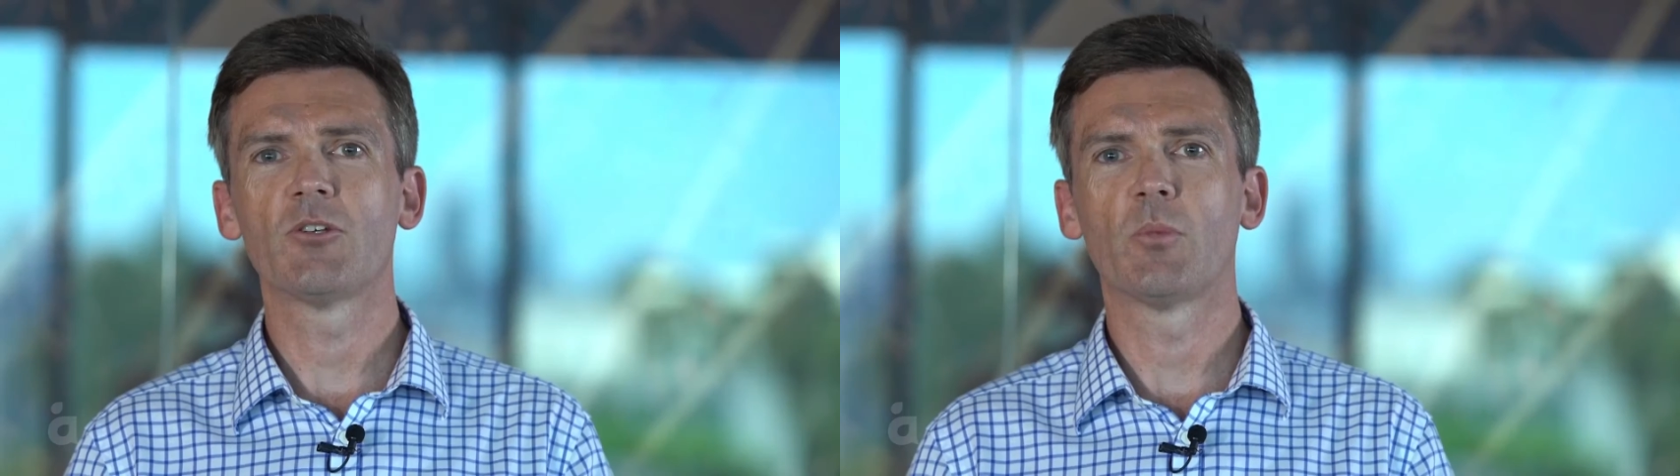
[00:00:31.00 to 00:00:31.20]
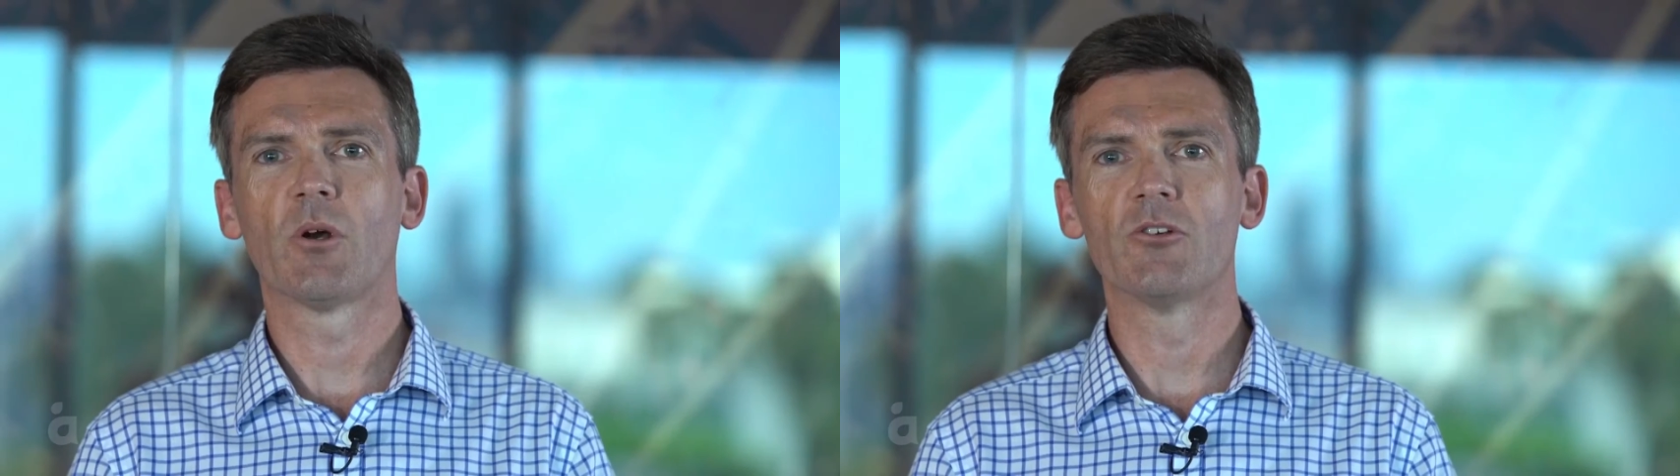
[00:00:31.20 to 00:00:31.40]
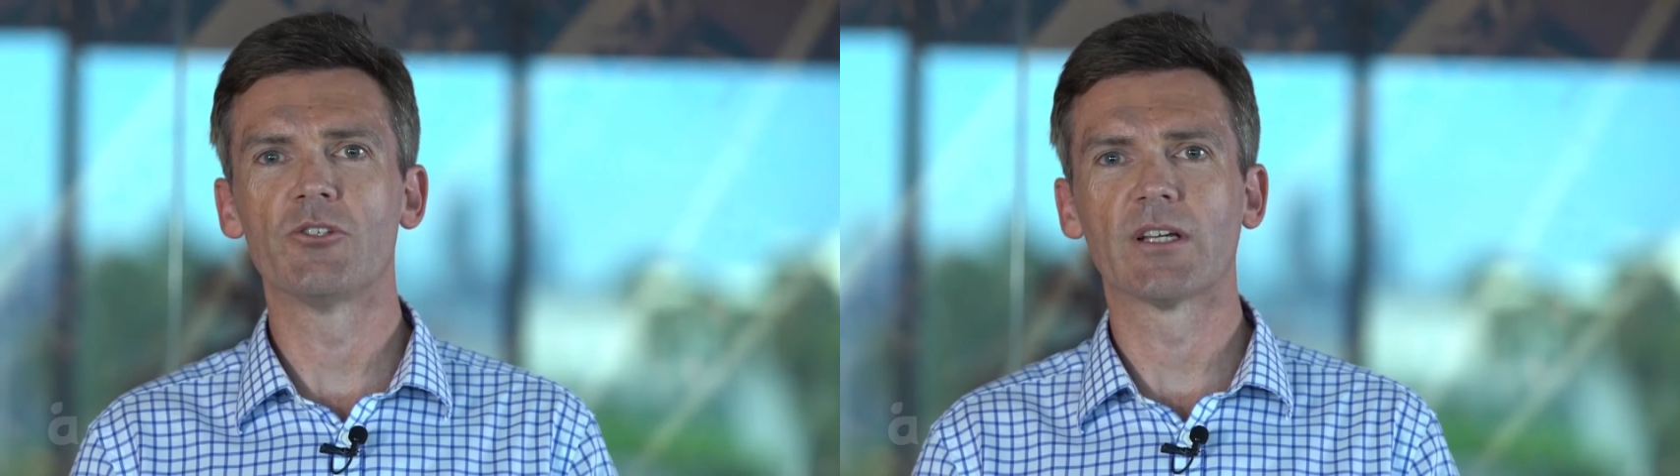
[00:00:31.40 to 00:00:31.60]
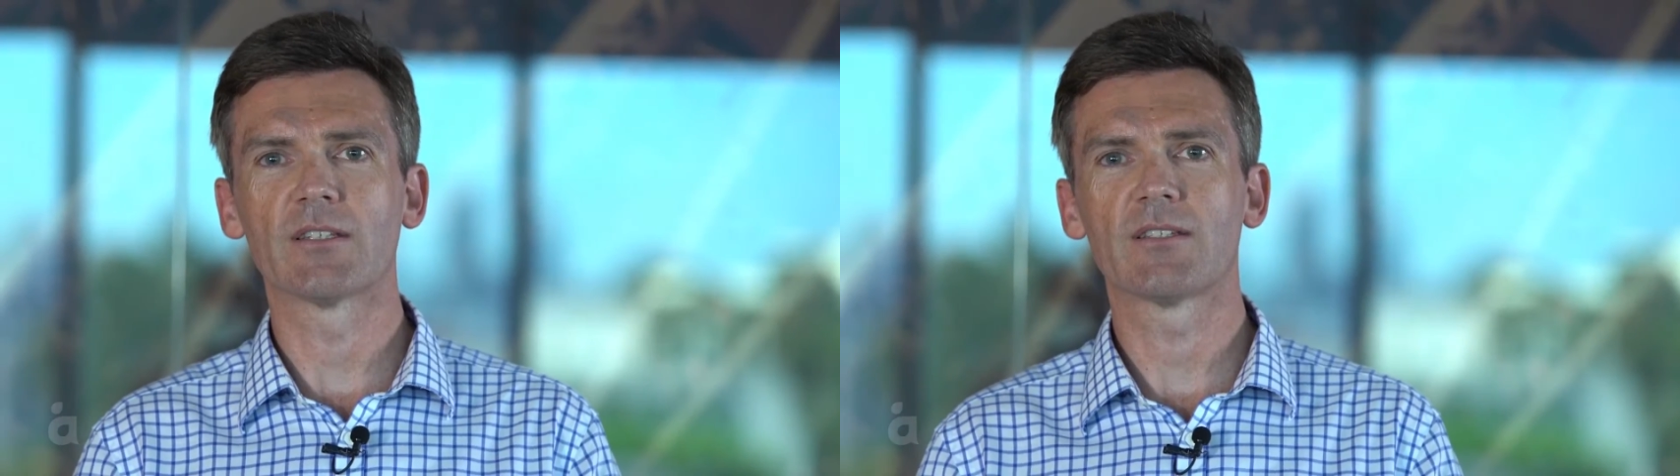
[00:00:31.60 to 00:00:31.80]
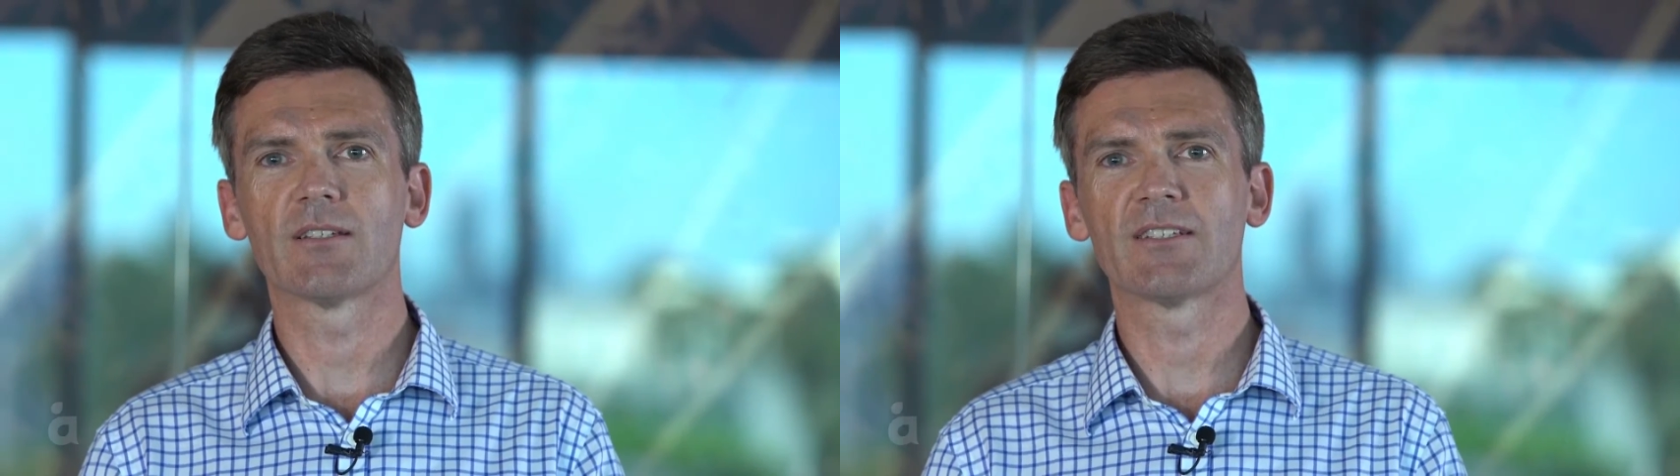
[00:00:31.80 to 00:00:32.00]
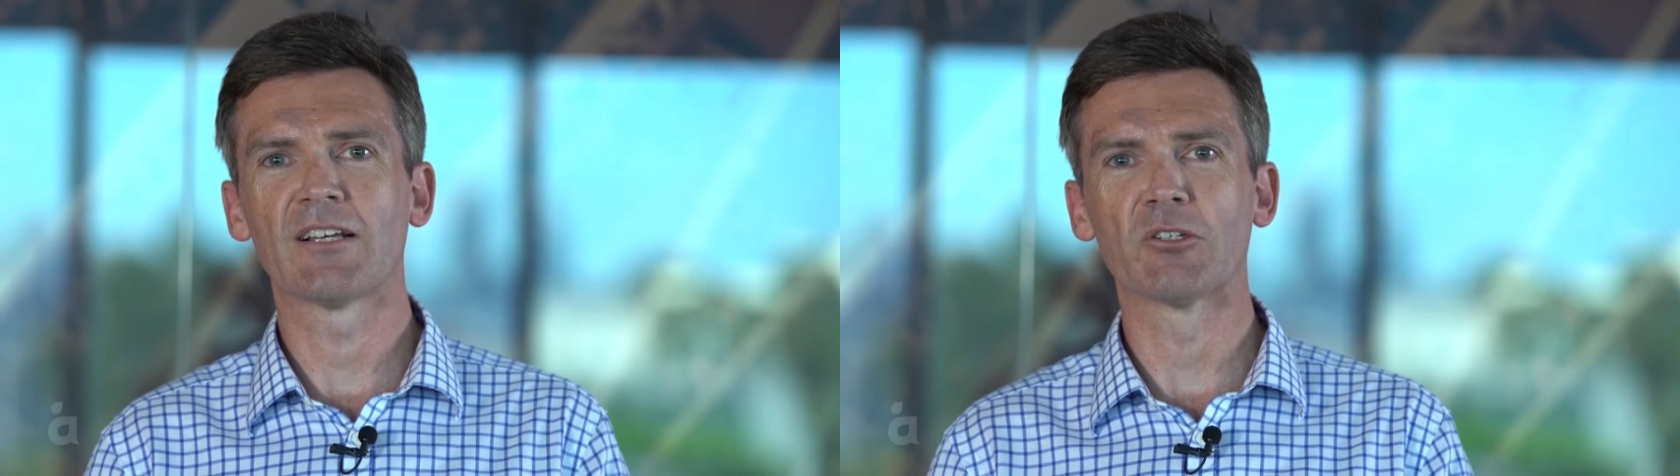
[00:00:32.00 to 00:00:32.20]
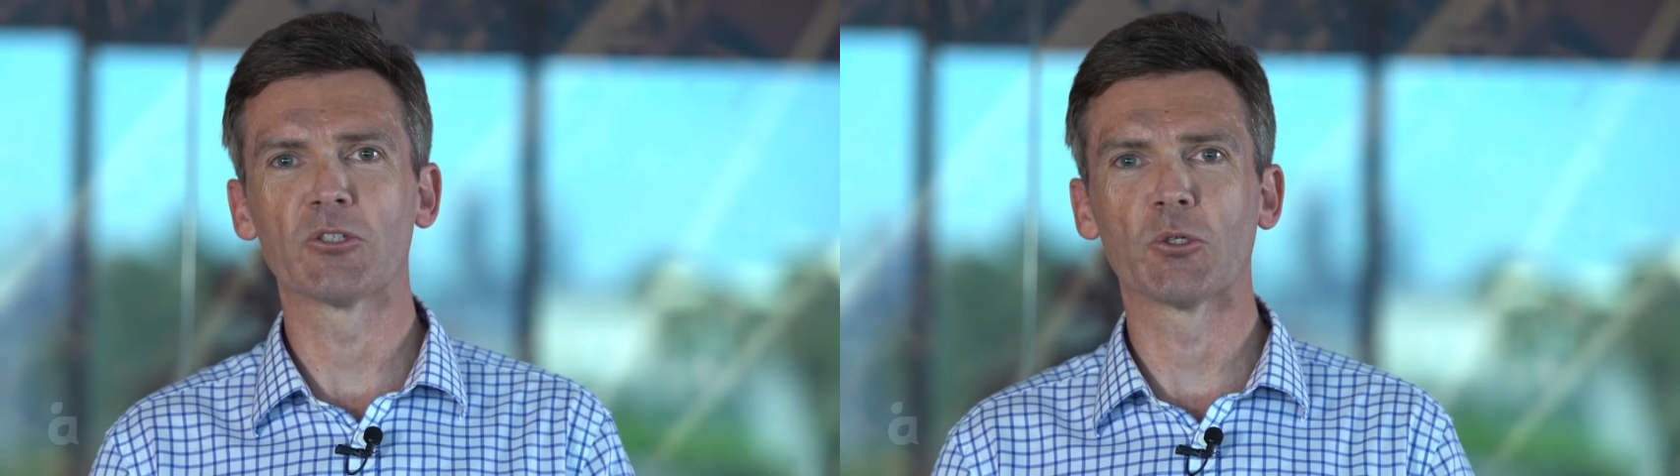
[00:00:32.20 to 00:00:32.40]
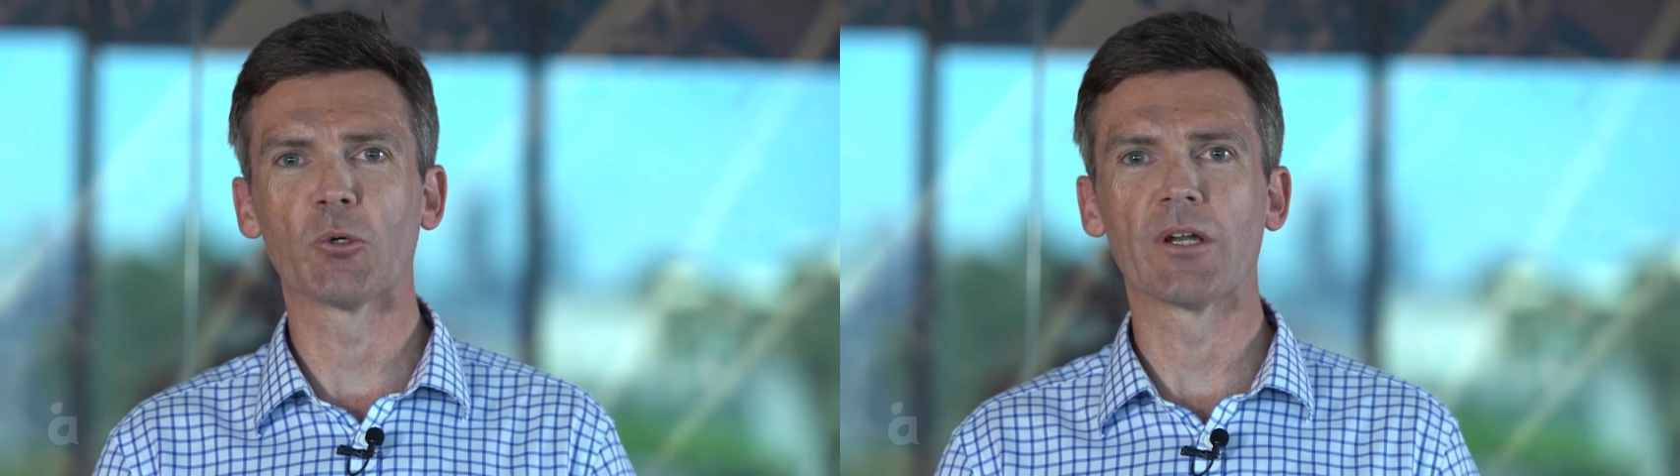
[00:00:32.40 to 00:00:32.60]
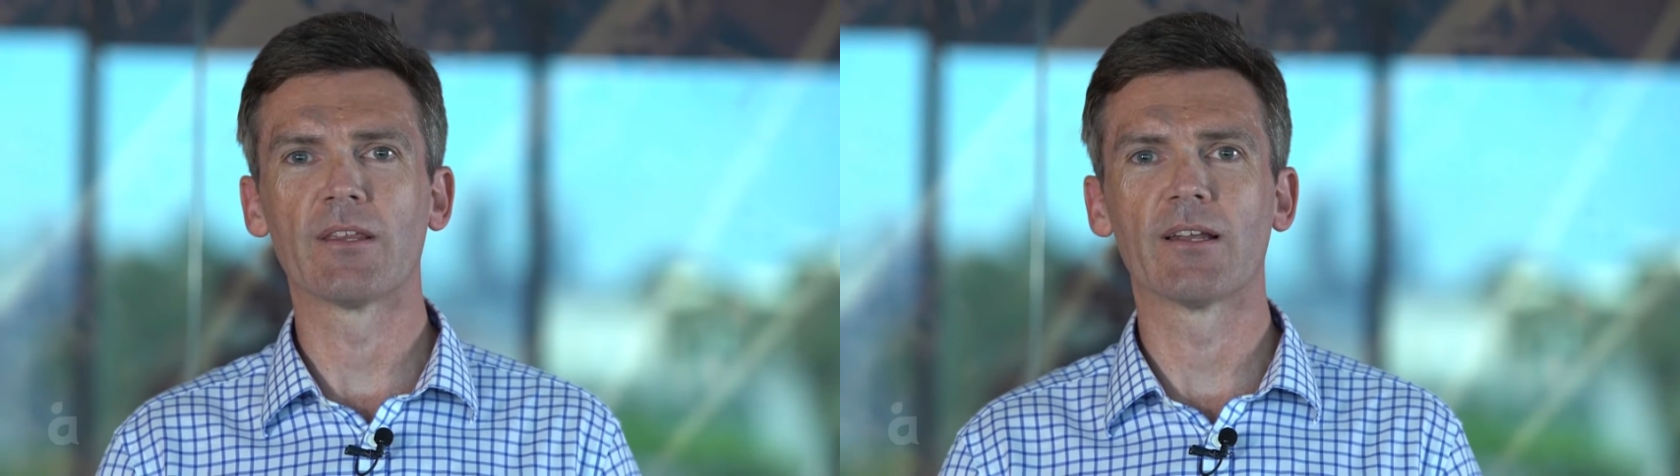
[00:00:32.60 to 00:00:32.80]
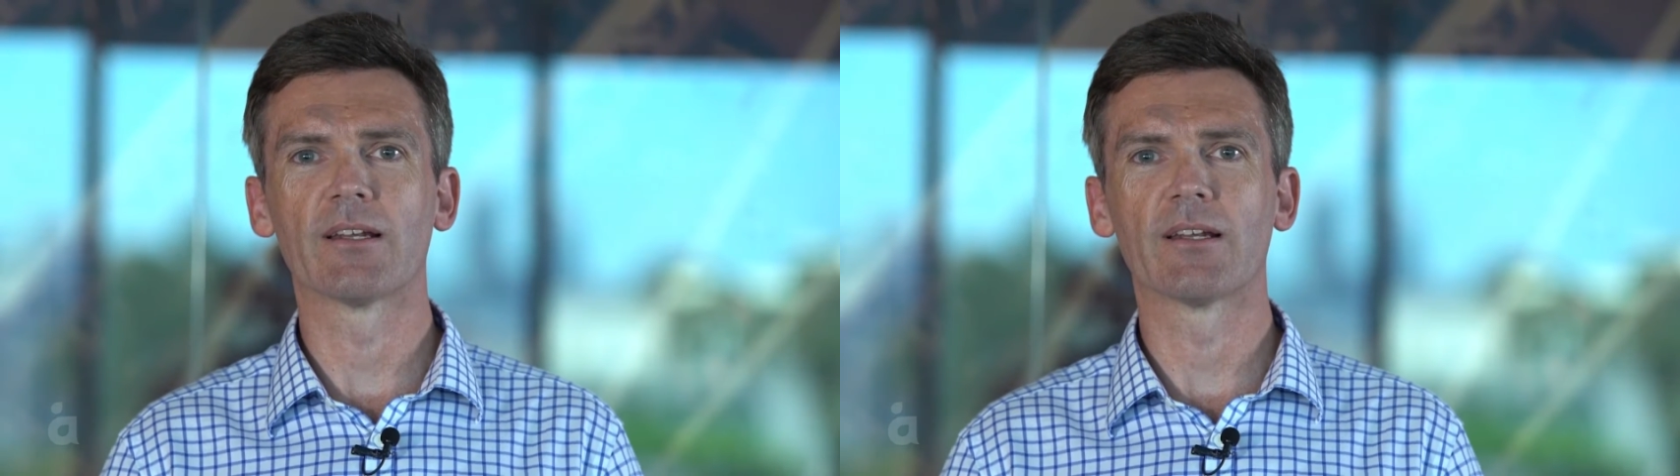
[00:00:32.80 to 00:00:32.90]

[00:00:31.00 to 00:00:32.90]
two projects tell a story that